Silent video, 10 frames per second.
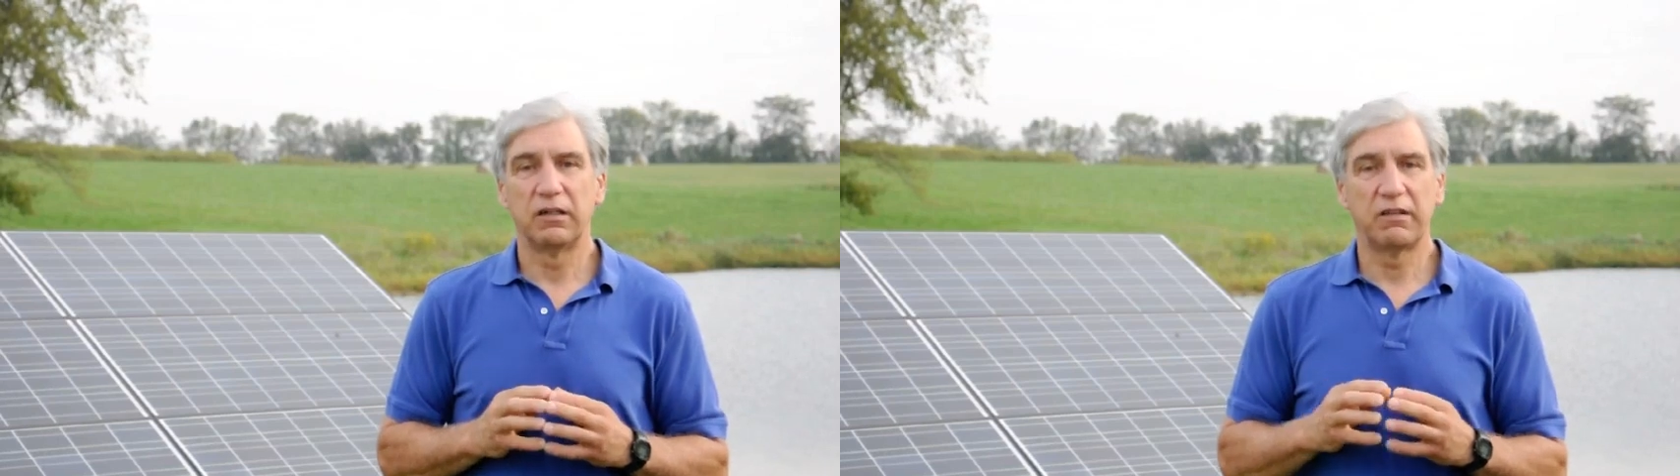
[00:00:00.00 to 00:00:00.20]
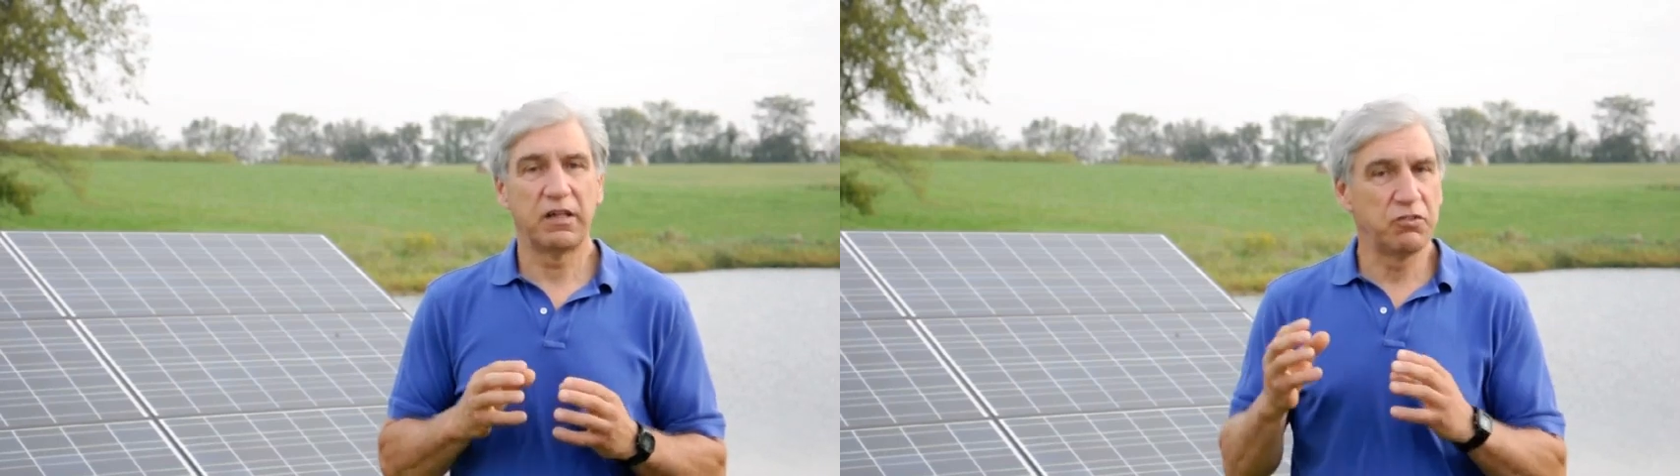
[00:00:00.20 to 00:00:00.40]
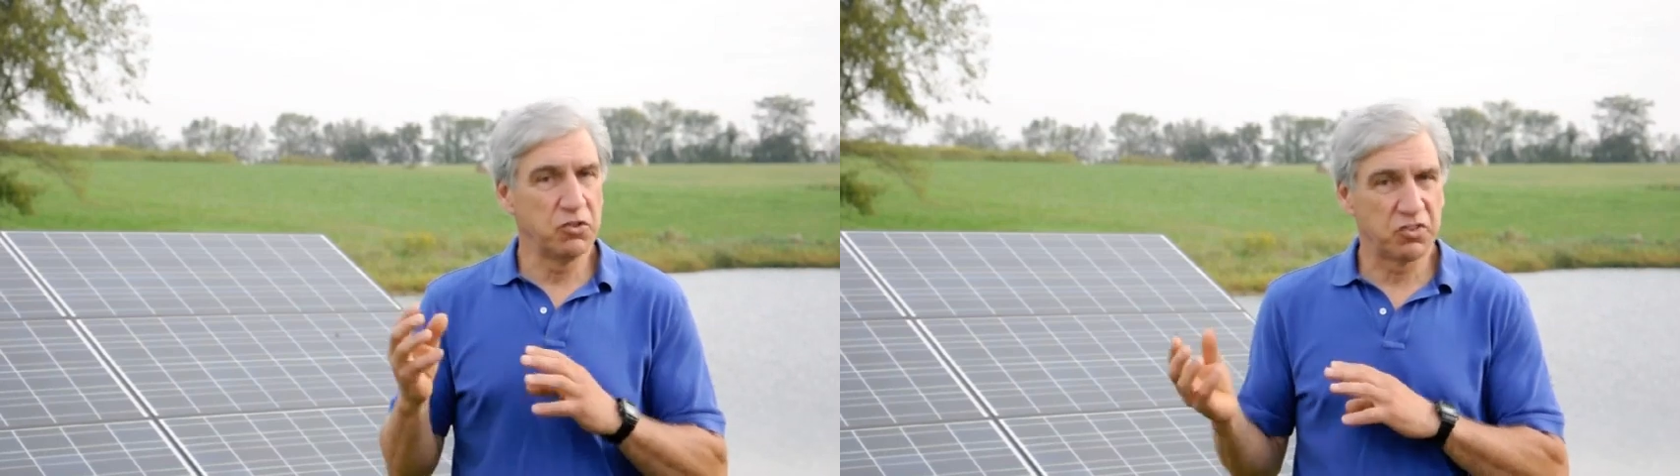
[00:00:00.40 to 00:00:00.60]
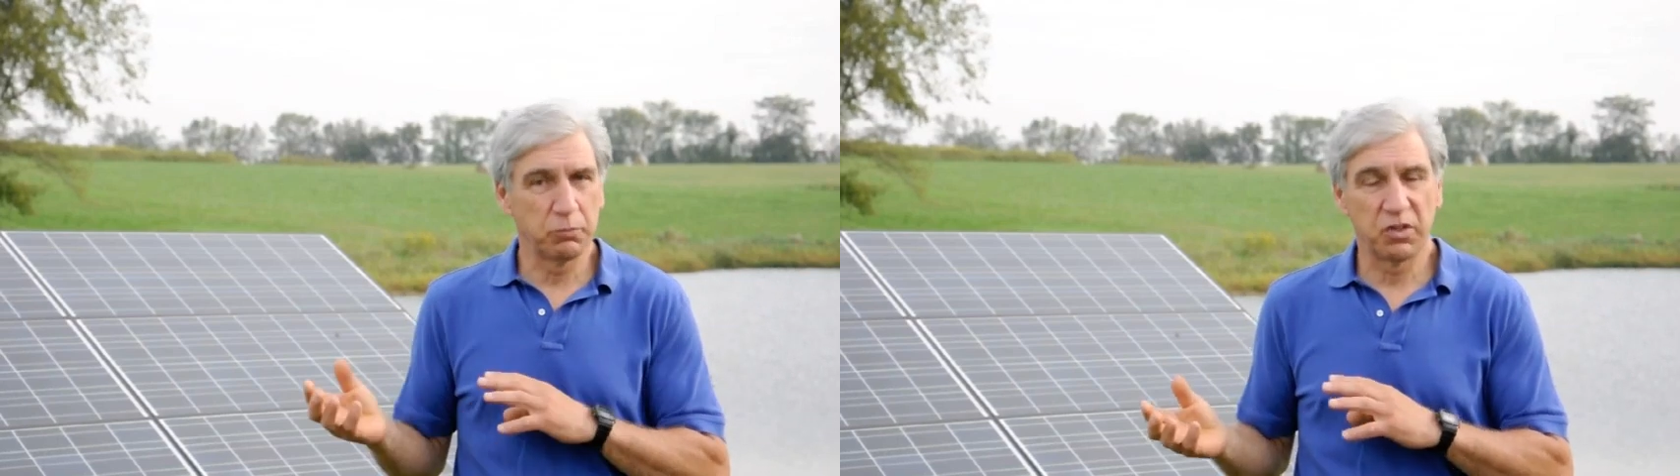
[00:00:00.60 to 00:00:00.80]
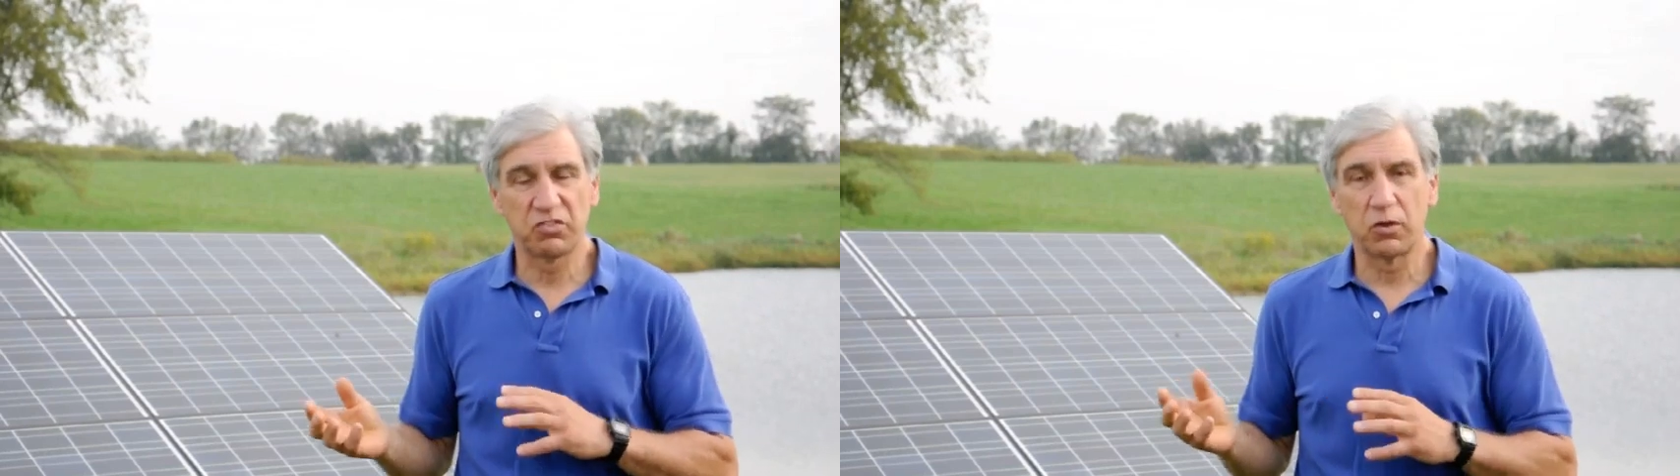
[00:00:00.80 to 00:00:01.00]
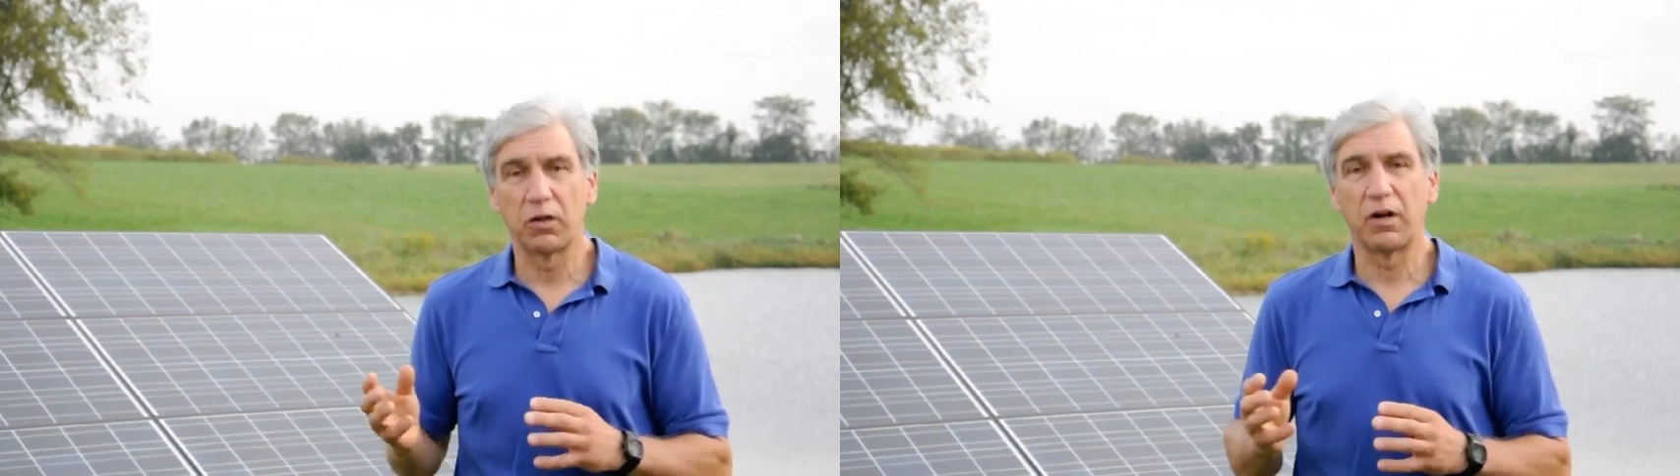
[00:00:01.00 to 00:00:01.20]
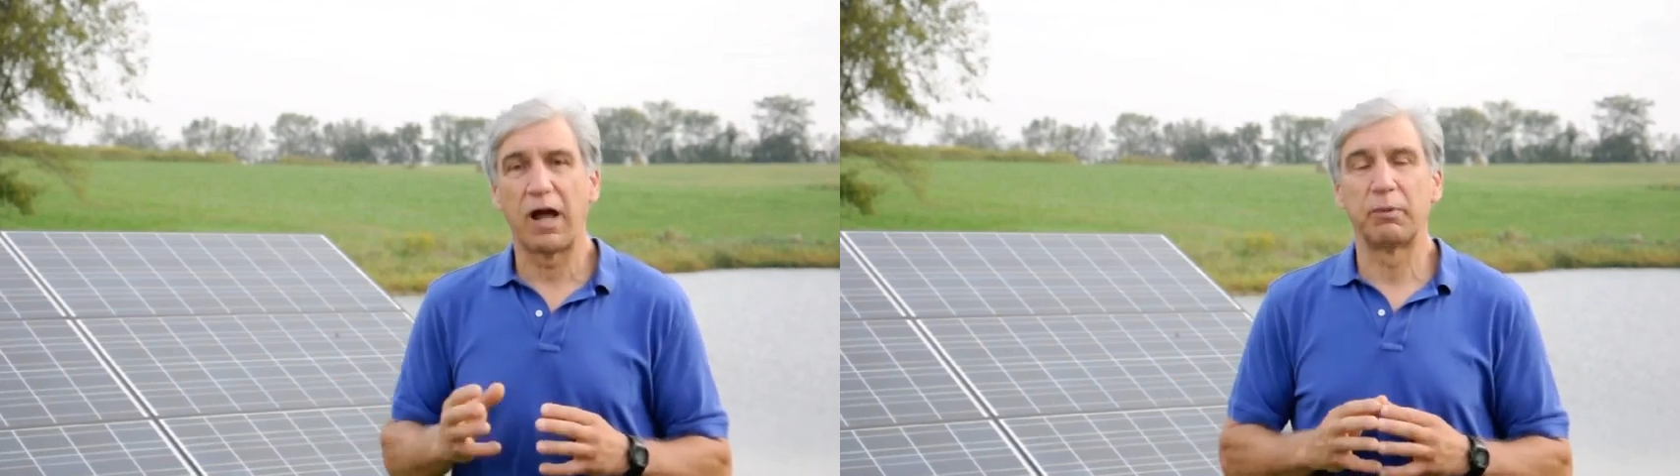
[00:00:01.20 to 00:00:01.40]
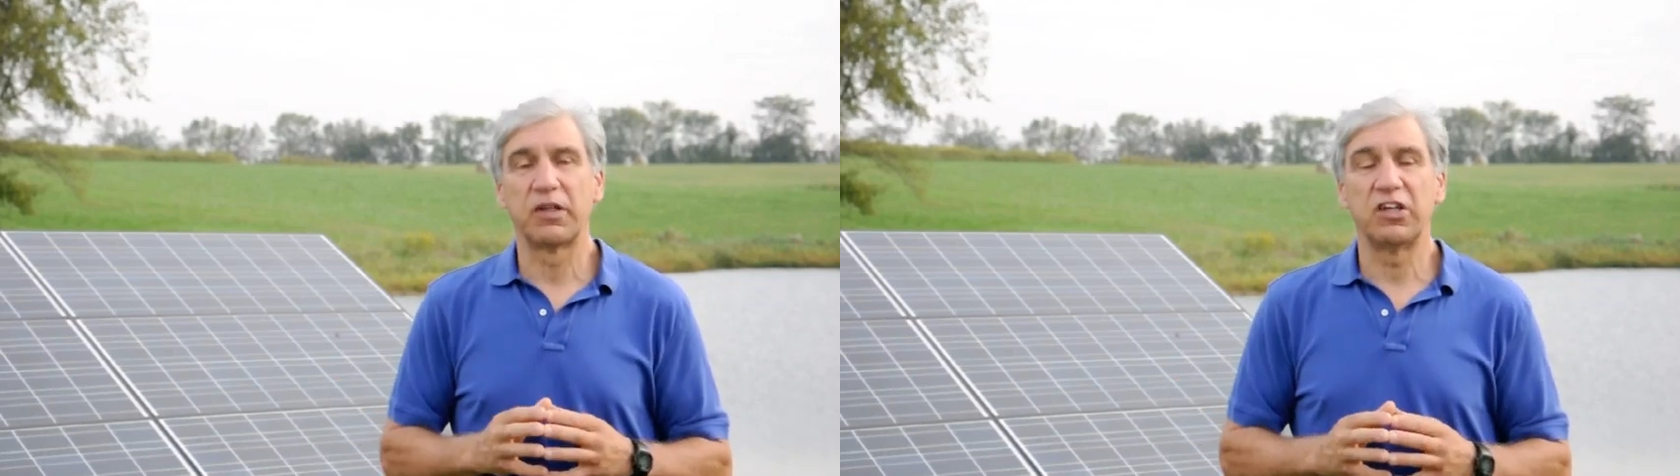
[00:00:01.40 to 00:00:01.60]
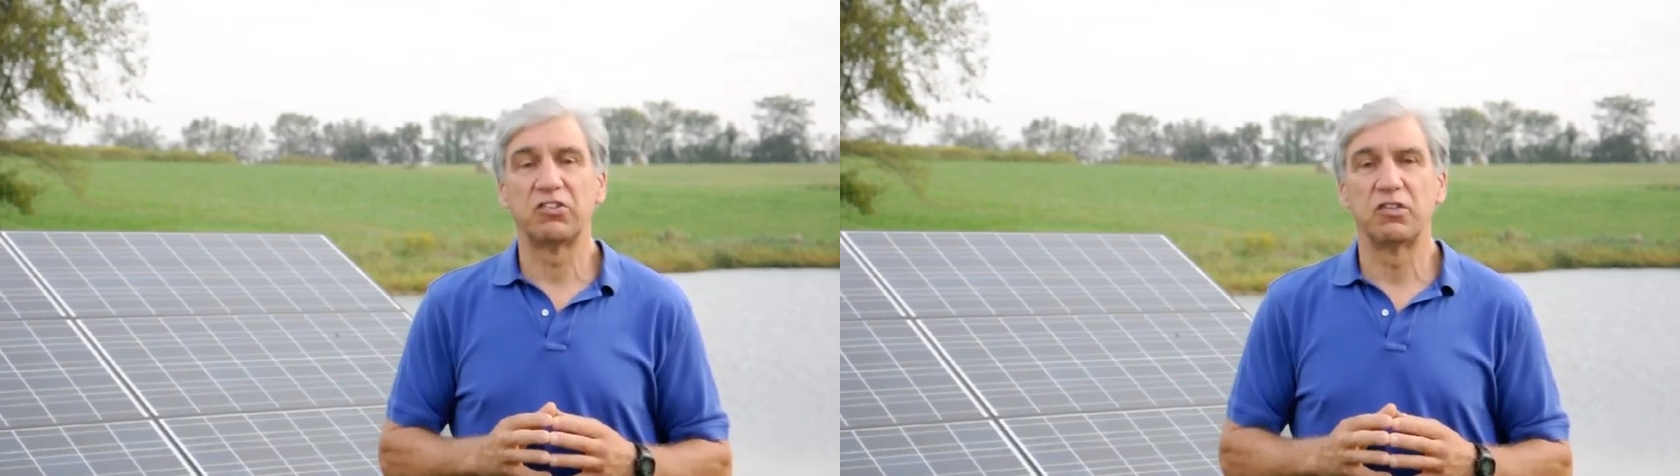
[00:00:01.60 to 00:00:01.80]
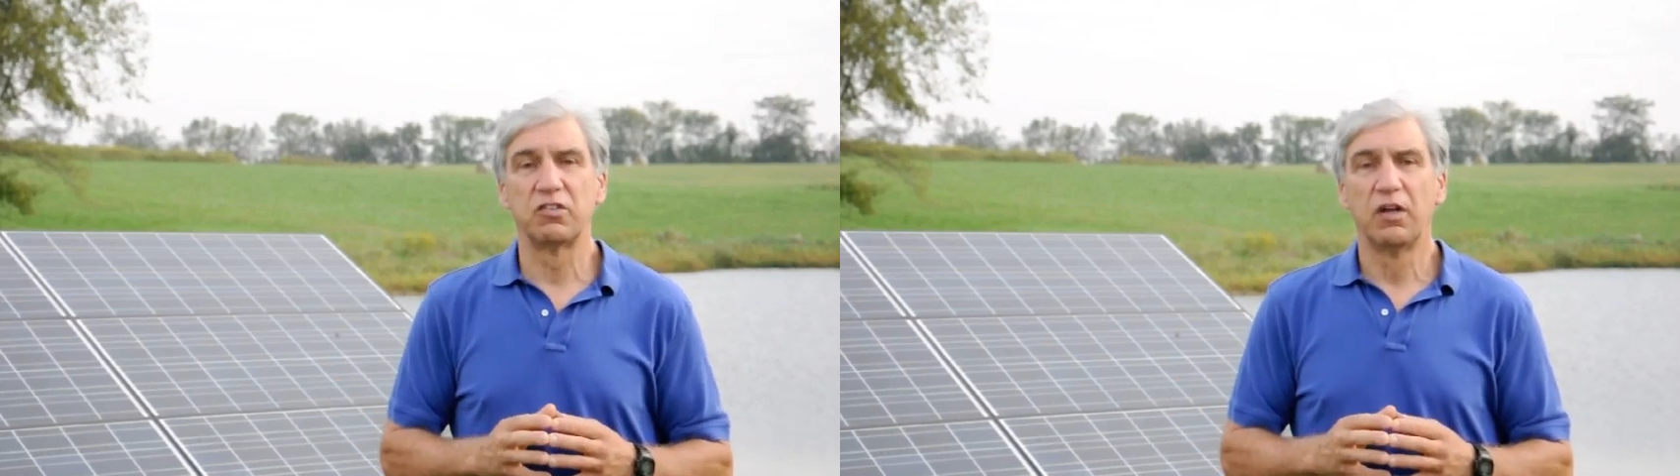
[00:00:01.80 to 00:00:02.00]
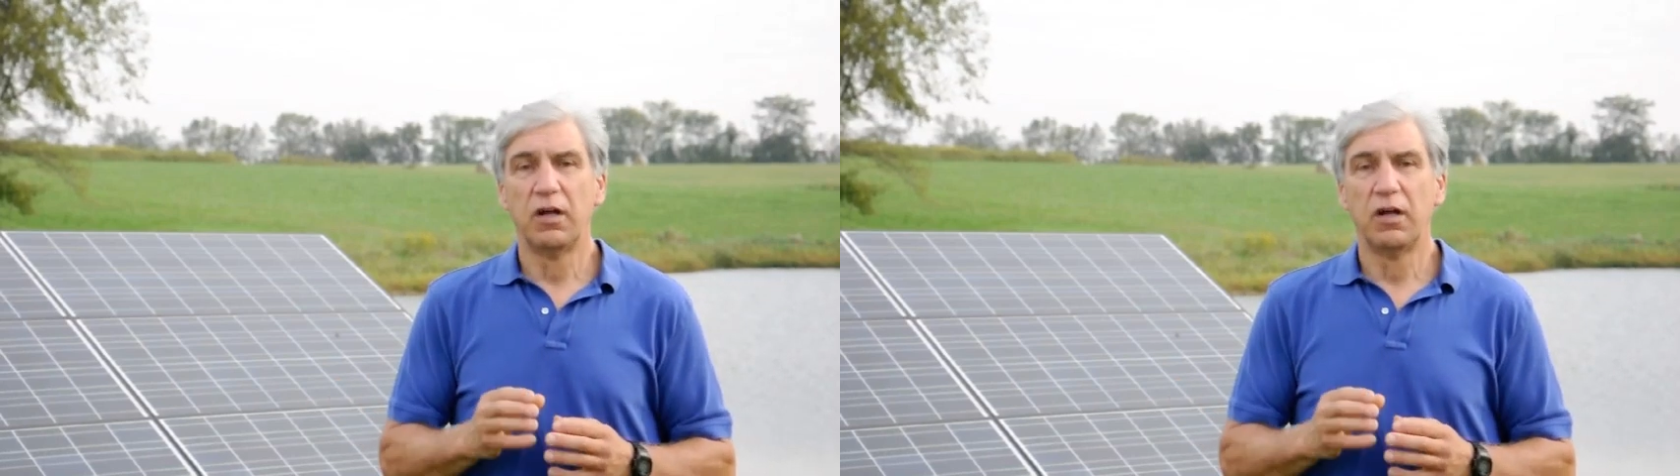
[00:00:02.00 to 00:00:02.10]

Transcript: They've used it with solar applications.